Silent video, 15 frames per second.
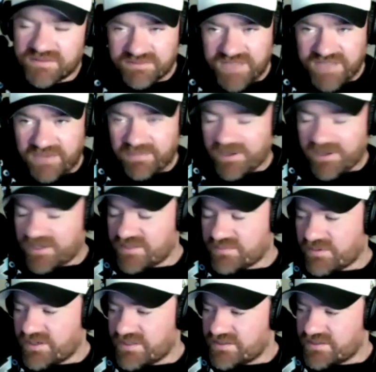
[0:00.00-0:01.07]
Zach Butters
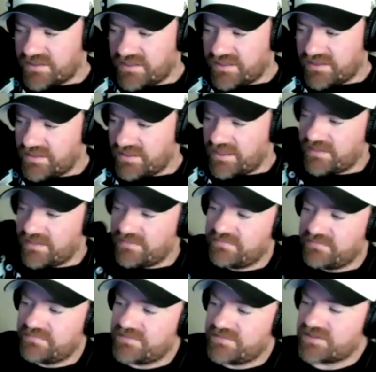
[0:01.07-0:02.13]
one is
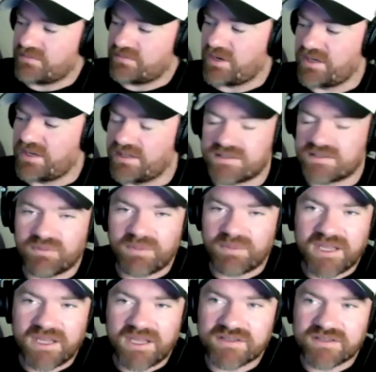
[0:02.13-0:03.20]
just the one that's for
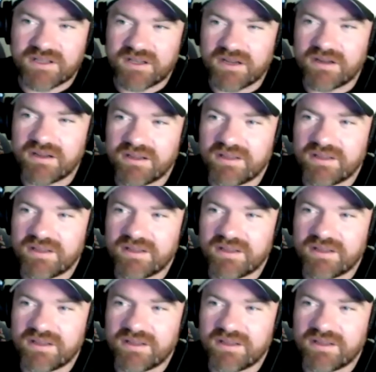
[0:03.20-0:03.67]
me because I don't